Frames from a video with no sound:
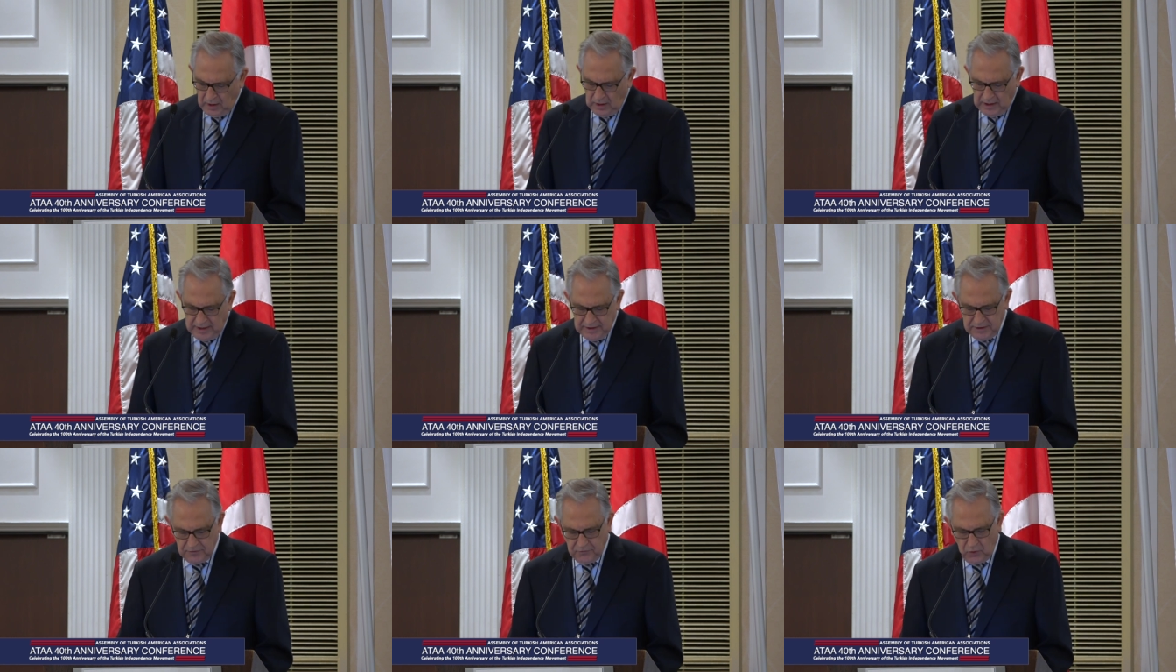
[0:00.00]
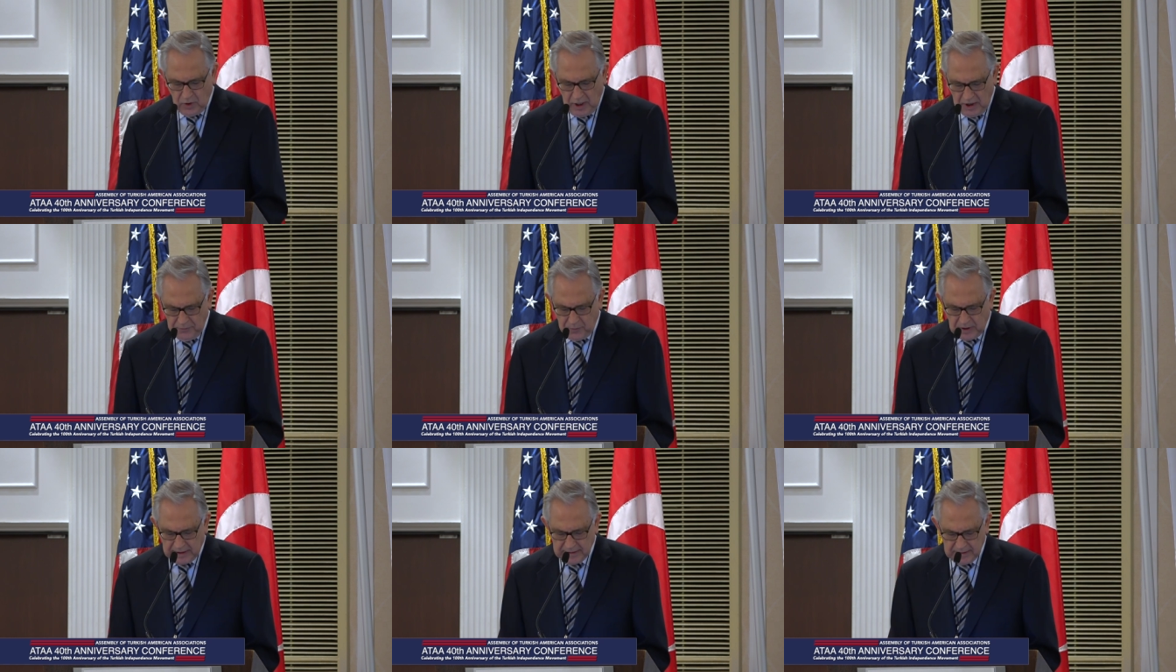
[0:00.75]
As for our
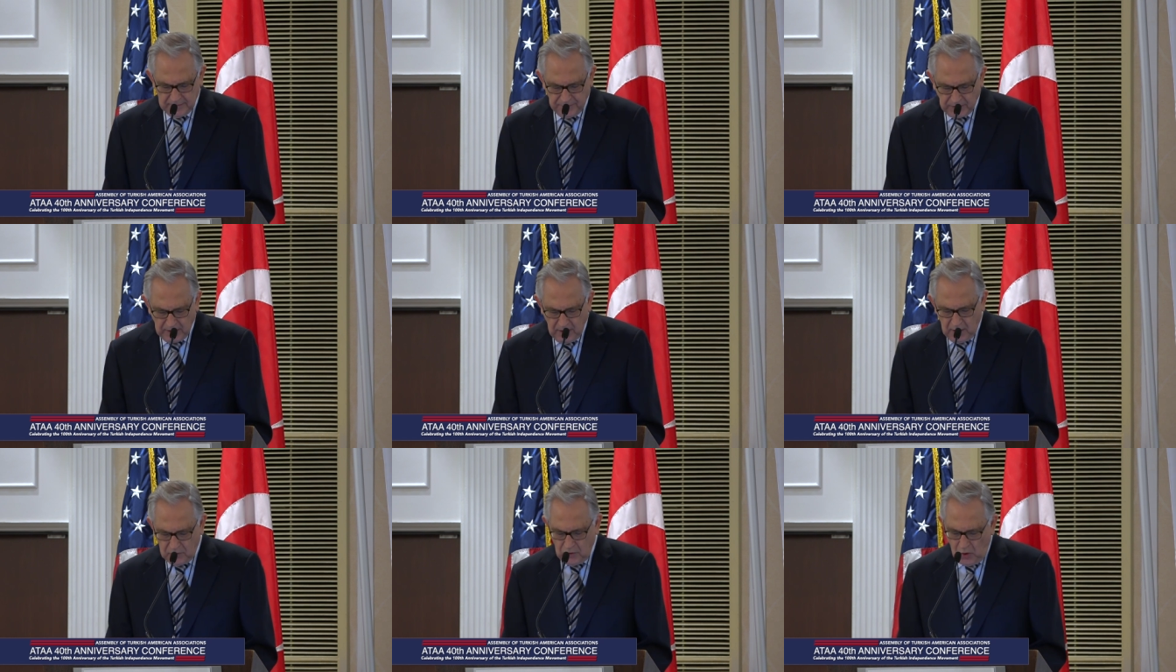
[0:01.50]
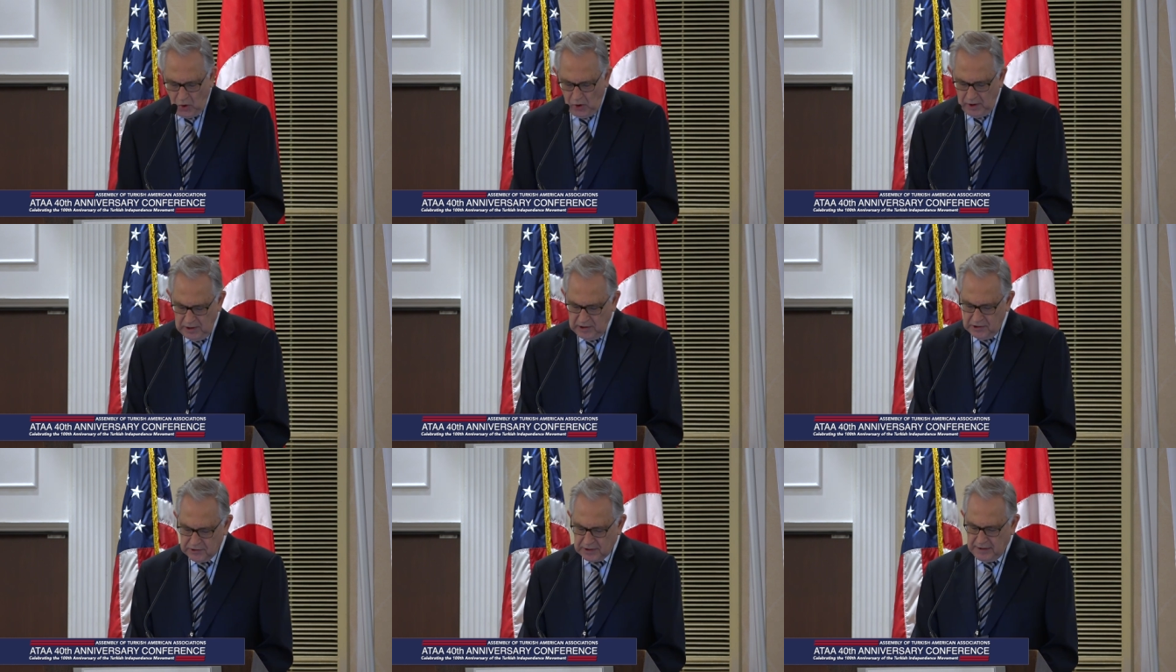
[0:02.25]
part, the early
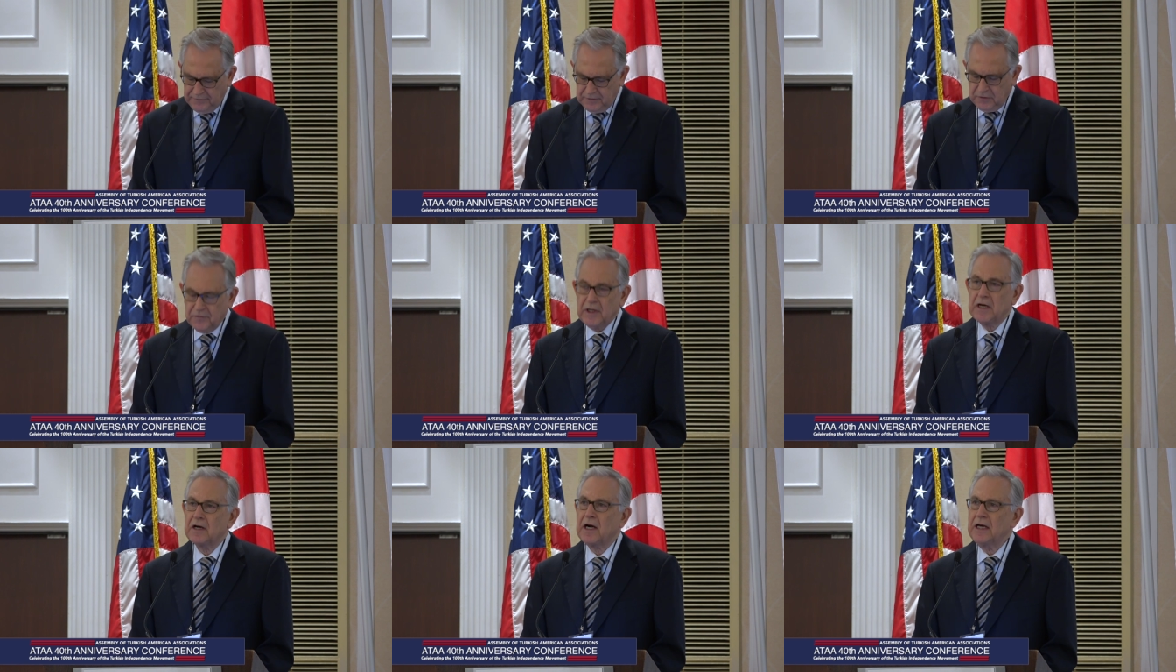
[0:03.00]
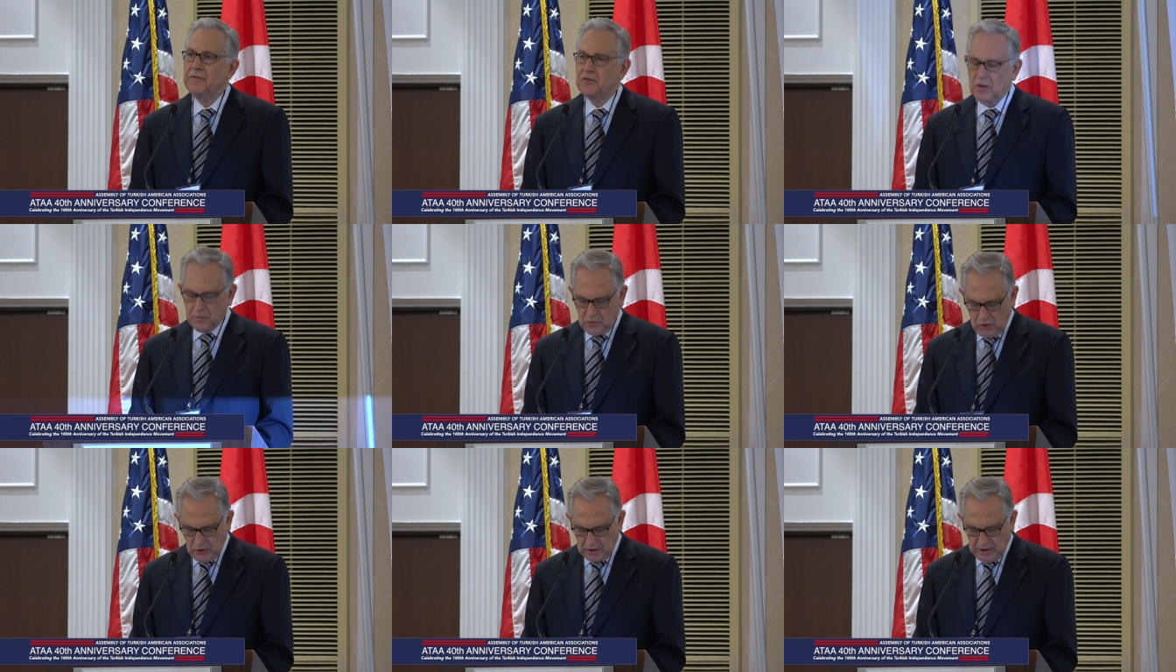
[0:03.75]
years after we arrived from
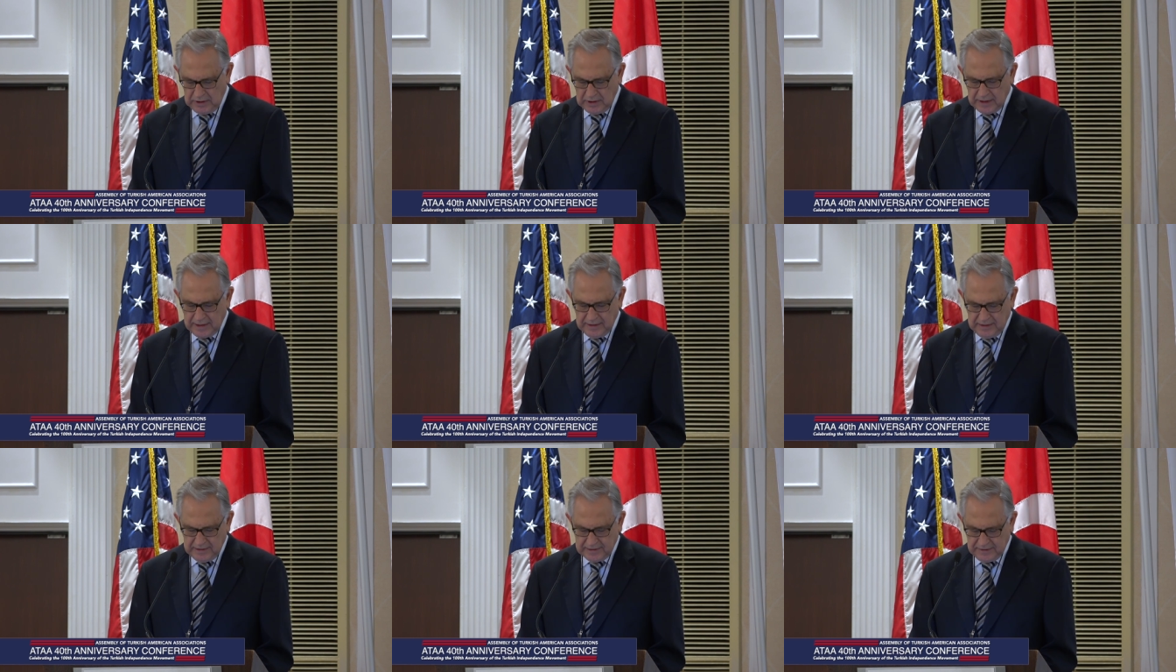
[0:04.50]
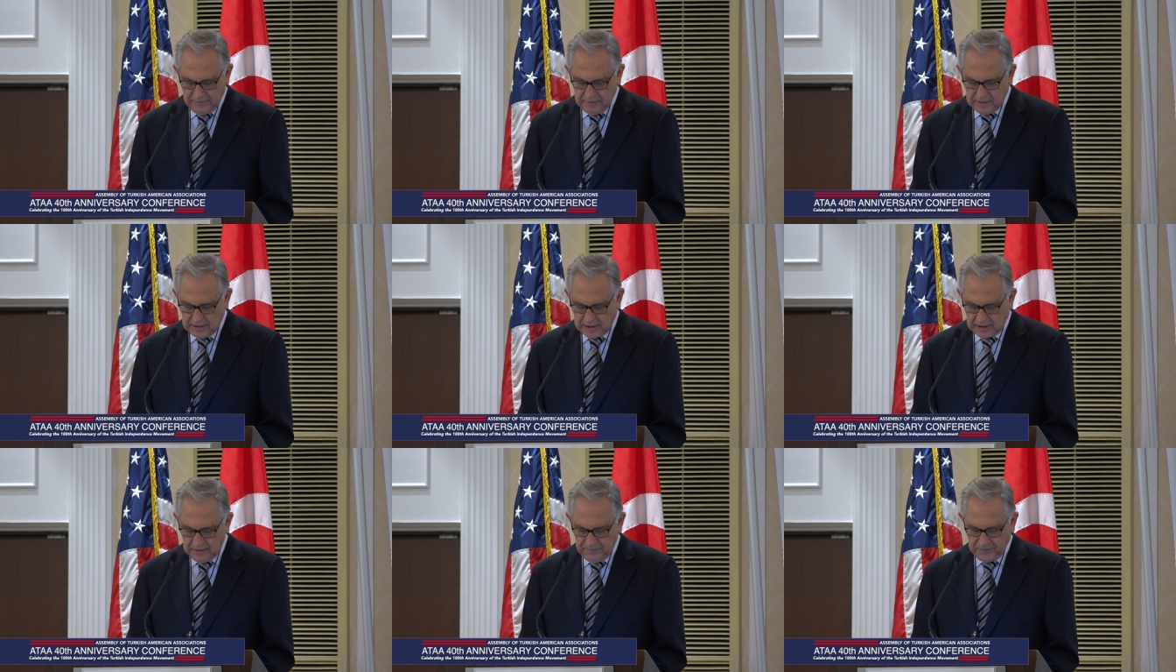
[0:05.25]
Turkey in
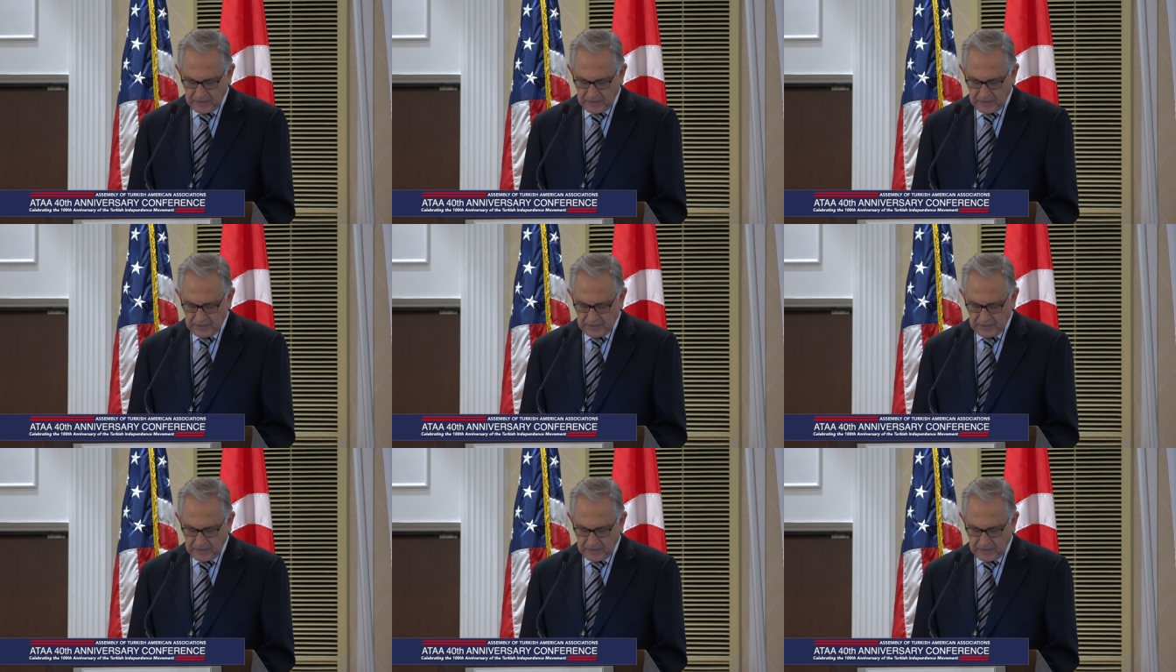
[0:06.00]
1979